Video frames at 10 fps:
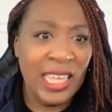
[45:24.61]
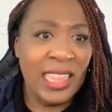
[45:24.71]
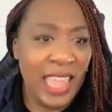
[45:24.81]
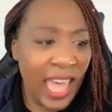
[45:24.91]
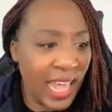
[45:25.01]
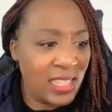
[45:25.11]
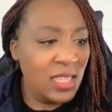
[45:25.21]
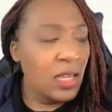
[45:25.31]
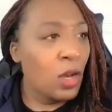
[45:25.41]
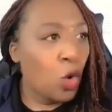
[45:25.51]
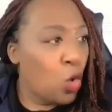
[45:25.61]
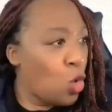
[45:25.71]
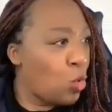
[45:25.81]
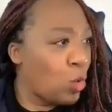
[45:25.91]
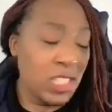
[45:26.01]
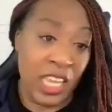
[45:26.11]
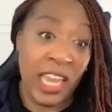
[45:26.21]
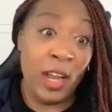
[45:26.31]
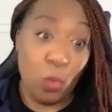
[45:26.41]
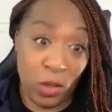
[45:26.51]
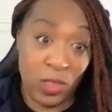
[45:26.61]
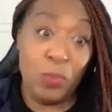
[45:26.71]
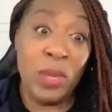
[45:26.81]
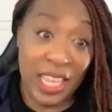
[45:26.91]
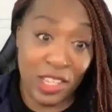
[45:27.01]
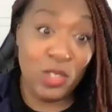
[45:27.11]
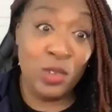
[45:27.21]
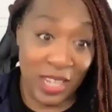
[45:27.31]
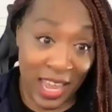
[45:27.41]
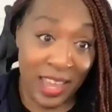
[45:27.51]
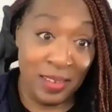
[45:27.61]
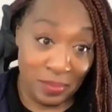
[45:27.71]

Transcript: that who was here with me yesterday